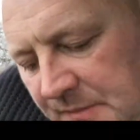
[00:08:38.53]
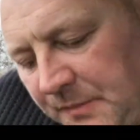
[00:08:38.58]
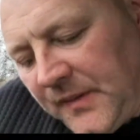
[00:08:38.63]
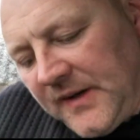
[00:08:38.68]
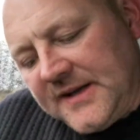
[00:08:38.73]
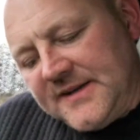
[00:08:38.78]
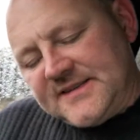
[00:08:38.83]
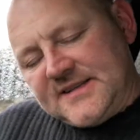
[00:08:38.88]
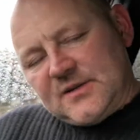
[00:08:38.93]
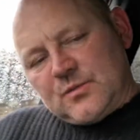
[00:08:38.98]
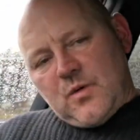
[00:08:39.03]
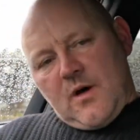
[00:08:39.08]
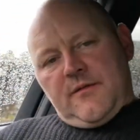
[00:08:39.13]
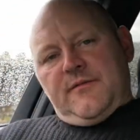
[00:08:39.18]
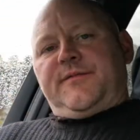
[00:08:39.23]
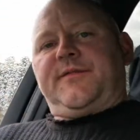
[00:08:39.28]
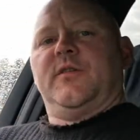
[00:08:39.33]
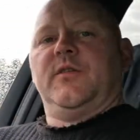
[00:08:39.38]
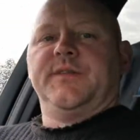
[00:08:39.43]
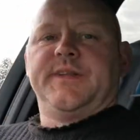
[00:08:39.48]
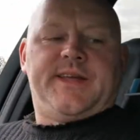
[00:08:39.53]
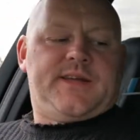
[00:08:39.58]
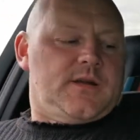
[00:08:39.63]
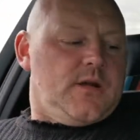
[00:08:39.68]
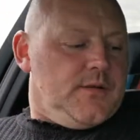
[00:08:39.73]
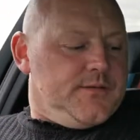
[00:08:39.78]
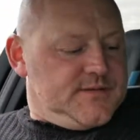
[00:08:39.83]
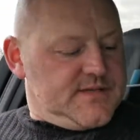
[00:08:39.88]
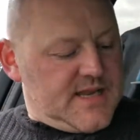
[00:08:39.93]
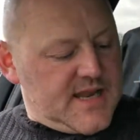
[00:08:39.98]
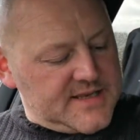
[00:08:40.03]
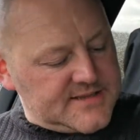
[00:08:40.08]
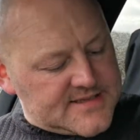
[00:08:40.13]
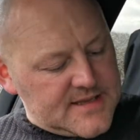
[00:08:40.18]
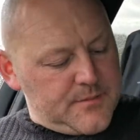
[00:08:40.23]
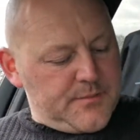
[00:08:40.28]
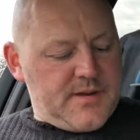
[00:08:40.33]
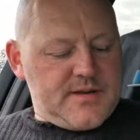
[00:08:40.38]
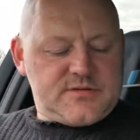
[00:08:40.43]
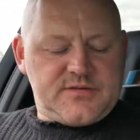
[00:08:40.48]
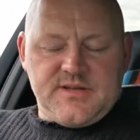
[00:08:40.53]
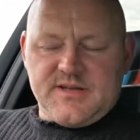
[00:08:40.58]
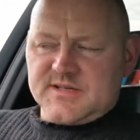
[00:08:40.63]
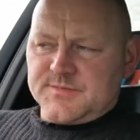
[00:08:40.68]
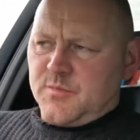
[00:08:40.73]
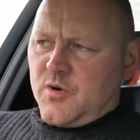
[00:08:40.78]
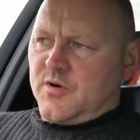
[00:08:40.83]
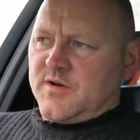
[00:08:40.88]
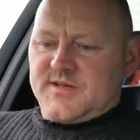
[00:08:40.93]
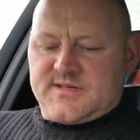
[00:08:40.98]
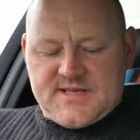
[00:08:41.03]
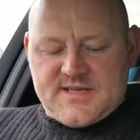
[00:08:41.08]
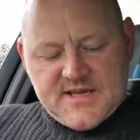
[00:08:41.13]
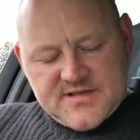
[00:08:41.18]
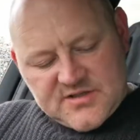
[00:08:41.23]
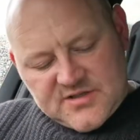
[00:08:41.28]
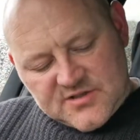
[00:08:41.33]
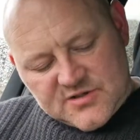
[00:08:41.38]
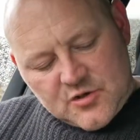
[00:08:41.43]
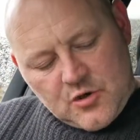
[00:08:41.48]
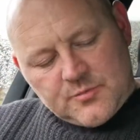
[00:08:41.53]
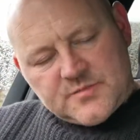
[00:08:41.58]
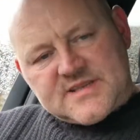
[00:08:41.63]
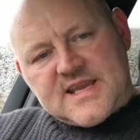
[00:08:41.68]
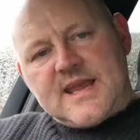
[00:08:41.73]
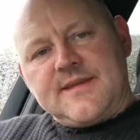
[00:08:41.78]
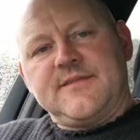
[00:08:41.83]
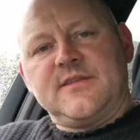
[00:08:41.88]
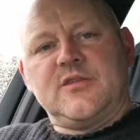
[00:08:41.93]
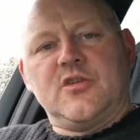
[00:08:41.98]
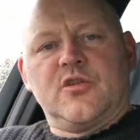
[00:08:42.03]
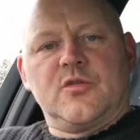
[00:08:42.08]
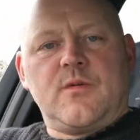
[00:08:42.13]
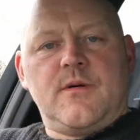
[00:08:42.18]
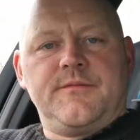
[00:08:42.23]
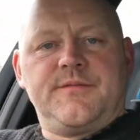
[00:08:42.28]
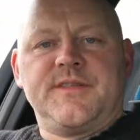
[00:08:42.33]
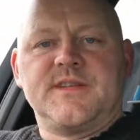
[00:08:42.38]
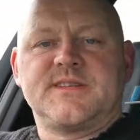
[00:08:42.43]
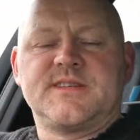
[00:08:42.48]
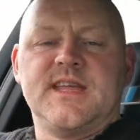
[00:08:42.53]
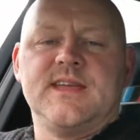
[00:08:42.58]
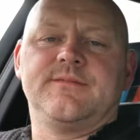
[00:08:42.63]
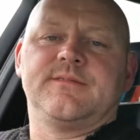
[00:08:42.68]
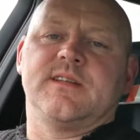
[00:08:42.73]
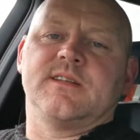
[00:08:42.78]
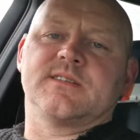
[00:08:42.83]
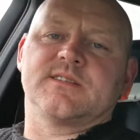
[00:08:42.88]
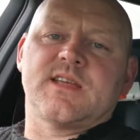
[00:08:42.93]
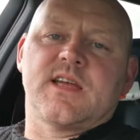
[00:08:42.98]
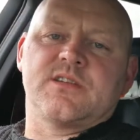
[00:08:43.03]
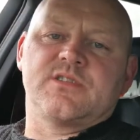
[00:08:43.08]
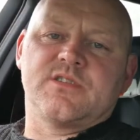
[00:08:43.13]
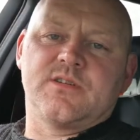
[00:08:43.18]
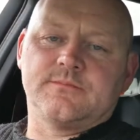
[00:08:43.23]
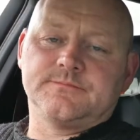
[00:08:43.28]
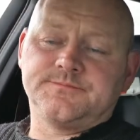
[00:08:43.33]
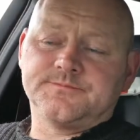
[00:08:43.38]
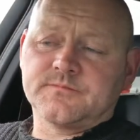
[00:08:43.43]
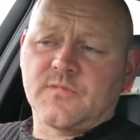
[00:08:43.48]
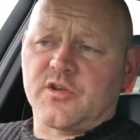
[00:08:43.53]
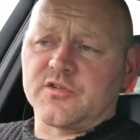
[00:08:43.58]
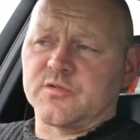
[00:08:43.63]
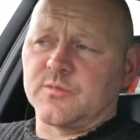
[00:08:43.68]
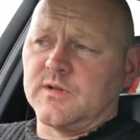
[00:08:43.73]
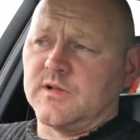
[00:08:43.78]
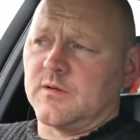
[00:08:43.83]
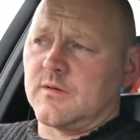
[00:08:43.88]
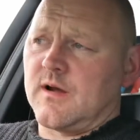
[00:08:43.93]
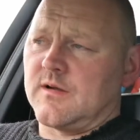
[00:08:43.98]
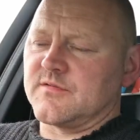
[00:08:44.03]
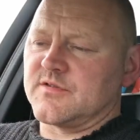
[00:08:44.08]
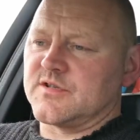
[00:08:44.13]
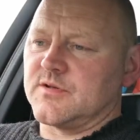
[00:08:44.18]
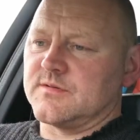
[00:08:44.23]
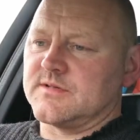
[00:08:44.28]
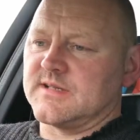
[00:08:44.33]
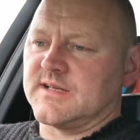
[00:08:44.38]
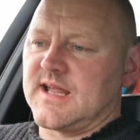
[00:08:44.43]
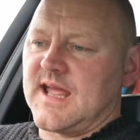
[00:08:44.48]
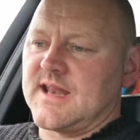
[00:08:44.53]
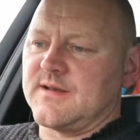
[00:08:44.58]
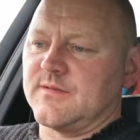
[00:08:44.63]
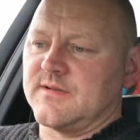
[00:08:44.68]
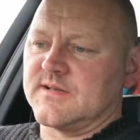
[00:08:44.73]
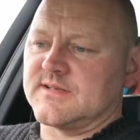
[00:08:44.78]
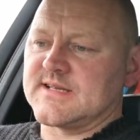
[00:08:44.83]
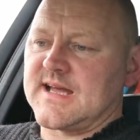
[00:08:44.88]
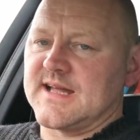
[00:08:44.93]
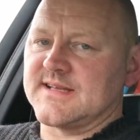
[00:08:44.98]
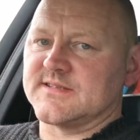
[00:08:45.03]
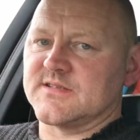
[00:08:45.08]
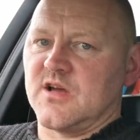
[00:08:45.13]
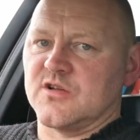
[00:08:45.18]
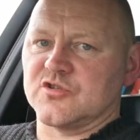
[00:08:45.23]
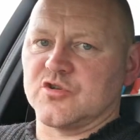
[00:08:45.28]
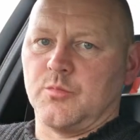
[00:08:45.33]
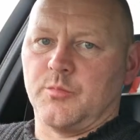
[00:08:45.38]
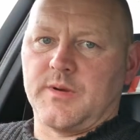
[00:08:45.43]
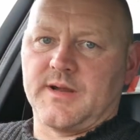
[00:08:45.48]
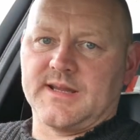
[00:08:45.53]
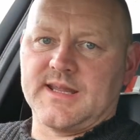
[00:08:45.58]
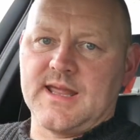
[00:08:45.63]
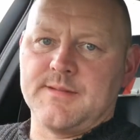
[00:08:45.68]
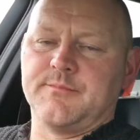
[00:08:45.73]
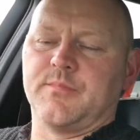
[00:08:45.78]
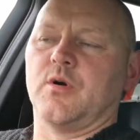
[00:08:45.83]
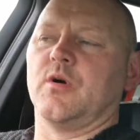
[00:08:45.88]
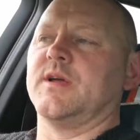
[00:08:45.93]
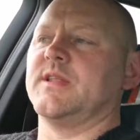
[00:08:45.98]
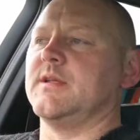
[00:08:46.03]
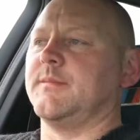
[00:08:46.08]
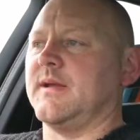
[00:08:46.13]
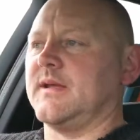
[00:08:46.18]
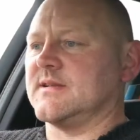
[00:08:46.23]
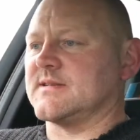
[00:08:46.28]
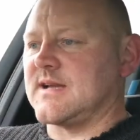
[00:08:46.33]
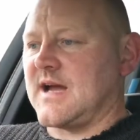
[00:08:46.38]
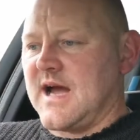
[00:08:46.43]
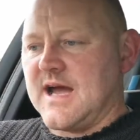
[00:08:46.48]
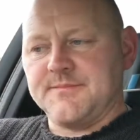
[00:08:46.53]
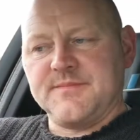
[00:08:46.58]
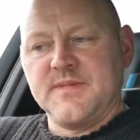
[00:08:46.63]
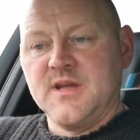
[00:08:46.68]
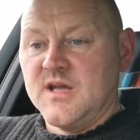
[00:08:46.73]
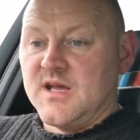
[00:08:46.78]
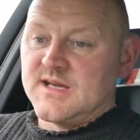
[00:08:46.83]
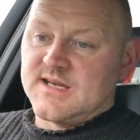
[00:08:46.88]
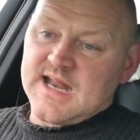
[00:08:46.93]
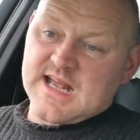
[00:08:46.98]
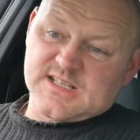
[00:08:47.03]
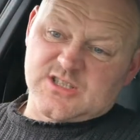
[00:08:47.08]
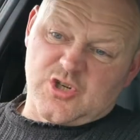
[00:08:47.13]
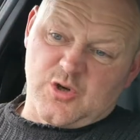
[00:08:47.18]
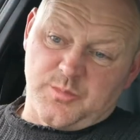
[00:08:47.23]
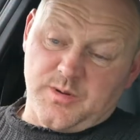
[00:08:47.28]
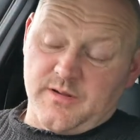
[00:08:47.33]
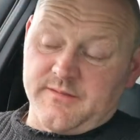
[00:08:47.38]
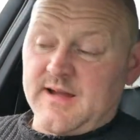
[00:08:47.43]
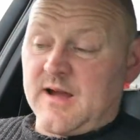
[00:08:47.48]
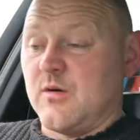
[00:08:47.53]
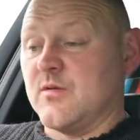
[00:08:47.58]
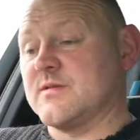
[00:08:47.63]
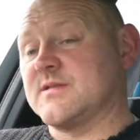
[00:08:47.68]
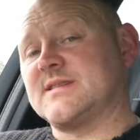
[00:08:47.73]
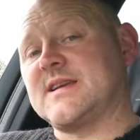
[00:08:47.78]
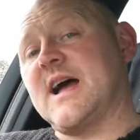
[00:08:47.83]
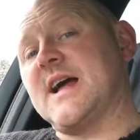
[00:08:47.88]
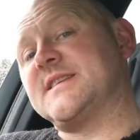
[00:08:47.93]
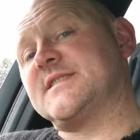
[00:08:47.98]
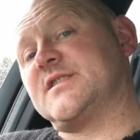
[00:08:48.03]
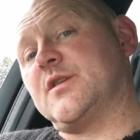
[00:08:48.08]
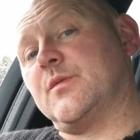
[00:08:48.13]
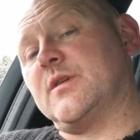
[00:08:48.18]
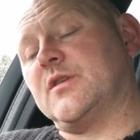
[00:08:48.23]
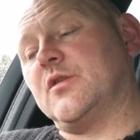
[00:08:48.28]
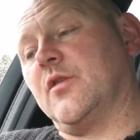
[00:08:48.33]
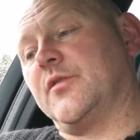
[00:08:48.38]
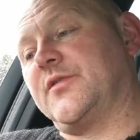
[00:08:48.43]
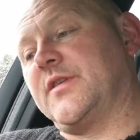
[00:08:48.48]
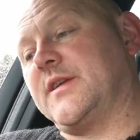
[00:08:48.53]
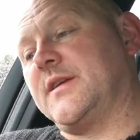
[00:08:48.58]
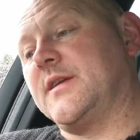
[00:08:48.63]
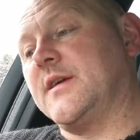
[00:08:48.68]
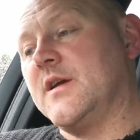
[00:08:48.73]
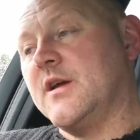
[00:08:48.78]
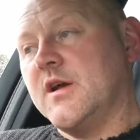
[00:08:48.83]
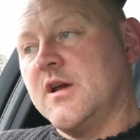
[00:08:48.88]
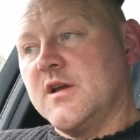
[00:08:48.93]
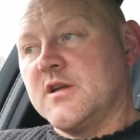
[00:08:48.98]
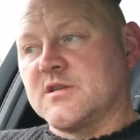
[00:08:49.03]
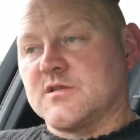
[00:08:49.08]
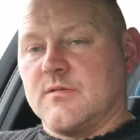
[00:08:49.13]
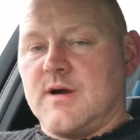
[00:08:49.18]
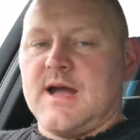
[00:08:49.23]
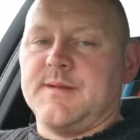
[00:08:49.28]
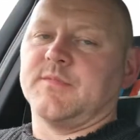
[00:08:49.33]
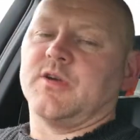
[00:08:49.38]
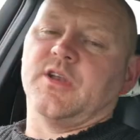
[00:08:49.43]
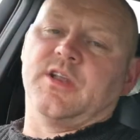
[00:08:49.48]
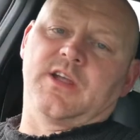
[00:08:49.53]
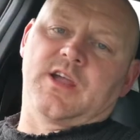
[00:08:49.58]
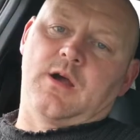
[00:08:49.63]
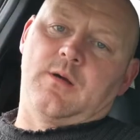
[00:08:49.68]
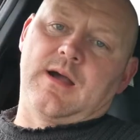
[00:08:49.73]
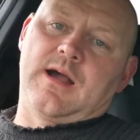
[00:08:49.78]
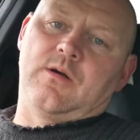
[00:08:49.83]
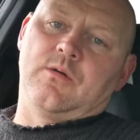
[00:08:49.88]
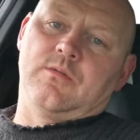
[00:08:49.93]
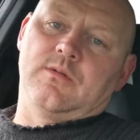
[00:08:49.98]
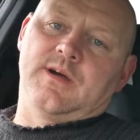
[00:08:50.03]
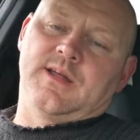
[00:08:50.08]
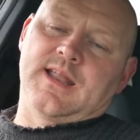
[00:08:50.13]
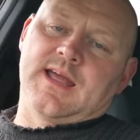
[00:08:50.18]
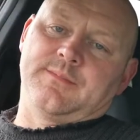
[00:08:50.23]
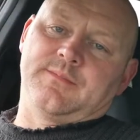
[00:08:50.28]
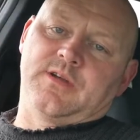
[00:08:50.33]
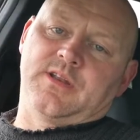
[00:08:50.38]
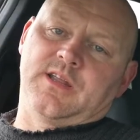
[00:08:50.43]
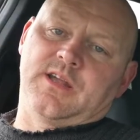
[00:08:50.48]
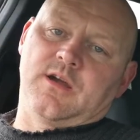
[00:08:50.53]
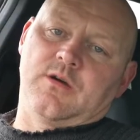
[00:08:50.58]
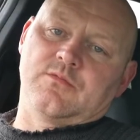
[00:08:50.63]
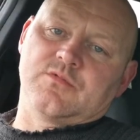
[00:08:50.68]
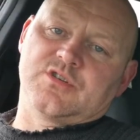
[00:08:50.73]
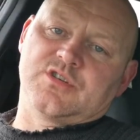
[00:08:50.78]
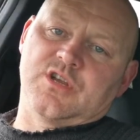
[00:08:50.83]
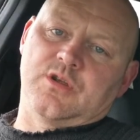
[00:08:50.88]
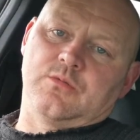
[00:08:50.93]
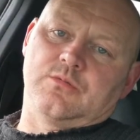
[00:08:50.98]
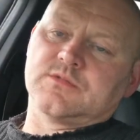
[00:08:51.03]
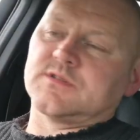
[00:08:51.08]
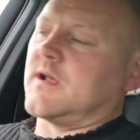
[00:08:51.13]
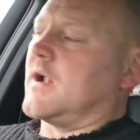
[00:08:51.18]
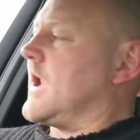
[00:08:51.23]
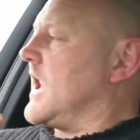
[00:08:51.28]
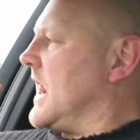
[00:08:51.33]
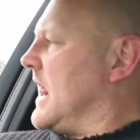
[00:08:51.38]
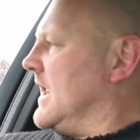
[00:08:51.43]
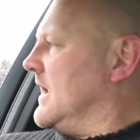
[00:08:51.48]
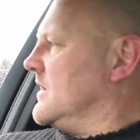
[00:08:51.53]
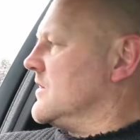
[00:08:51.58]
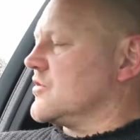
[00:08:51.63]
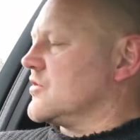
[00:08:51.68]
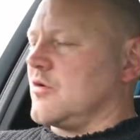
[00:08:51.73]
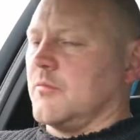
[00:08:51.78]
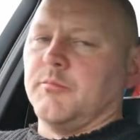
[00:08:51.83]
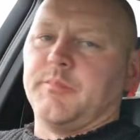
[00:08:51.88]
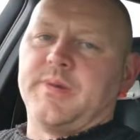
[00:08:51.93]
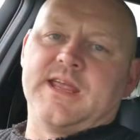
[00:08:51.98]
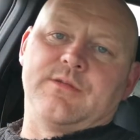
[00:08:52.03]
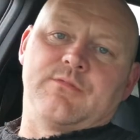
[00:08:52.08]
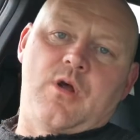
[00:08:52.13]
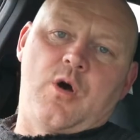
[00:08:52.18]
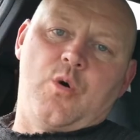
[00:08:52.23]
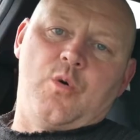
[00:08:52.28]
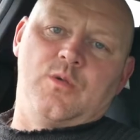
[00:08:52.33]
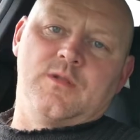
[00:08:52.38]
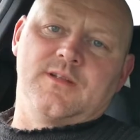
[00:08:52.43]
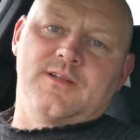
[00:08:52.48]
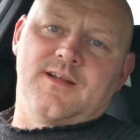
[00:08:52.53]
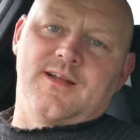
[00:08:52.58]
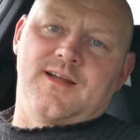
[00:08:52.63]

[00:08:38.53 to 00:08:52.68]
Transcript: depleted one full Nikon D810 battery this morning session, so I'm saving the other one for this evening session because I will go out and shoot again when the tide starts coming back in. But in the meantime, next couple of hours, tide's doing nothing, so I'm going to go out and I'm going to go and shoot some B-roll